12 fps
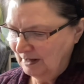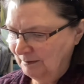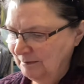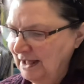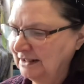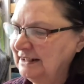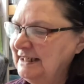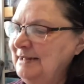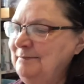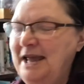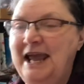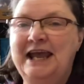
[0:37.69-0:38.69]

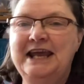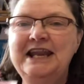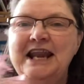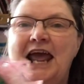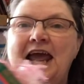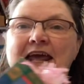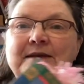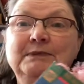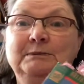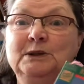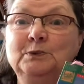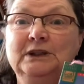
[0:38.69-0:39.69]
MelodiMade and
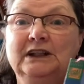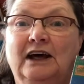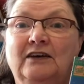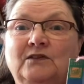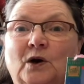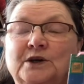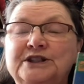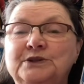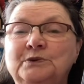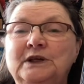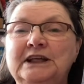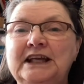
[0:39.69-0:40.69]
Mimi Would Love are
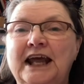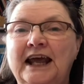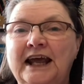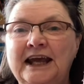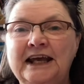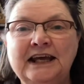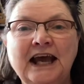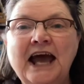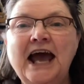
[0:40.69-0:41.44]
doing a